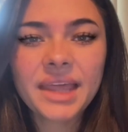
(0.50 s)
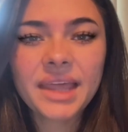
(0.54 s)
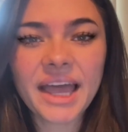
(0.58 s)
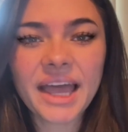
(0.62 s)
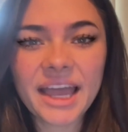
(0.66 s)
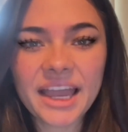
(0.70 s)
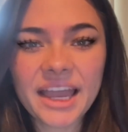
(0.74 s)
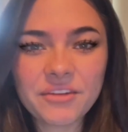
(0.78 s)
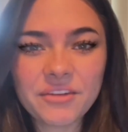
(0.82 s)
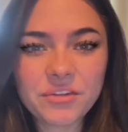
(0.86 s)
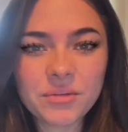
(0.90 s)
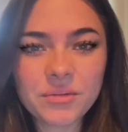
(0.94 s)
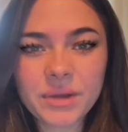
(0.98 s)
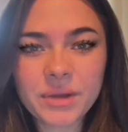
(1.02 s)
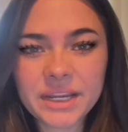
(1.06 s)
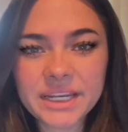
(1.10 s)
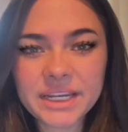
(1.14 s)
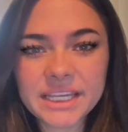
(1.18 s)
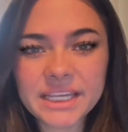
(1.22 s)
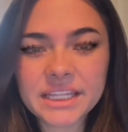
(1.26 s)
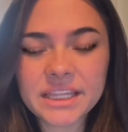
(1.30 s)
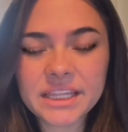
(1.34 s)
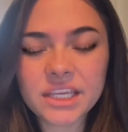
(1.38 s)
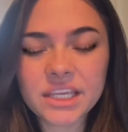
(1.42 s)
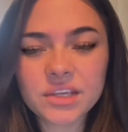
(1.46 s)
Hi
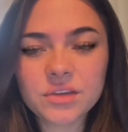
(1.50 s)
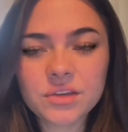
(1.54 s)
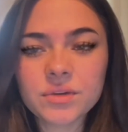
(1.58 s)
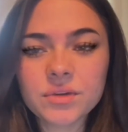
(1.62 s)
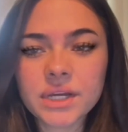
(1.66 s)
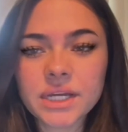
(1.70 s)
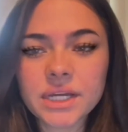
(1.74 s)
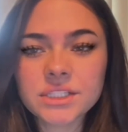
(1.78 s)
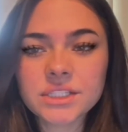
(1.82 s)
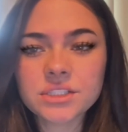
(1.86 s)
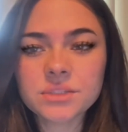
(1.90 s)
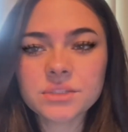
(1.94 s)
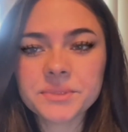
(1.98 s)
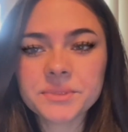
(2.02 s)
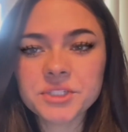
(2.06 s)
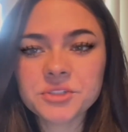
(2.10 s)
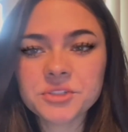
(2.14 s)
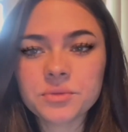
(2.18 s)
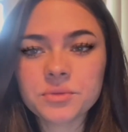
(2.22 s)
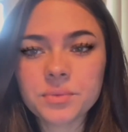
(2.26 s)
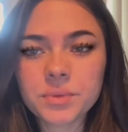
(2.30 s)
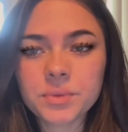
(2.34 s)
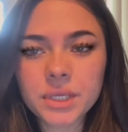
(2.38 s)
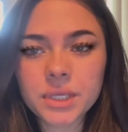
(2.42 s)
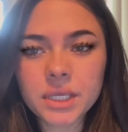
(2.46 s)
everybody, thank you guys so much
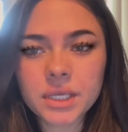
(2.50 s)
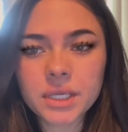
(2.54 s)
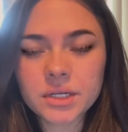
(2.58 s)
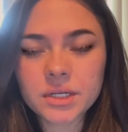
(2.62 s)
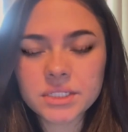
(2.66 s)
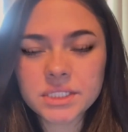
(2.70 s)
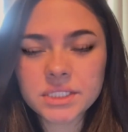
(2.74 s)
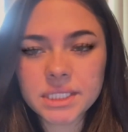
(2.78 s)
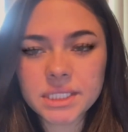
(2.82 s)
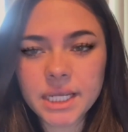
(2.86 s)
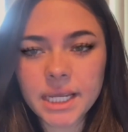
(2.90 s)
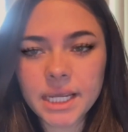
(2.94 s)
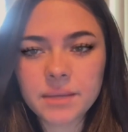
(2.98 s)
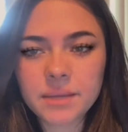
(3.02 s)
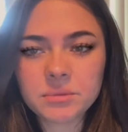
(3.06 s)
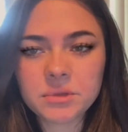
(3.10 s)
for being here today.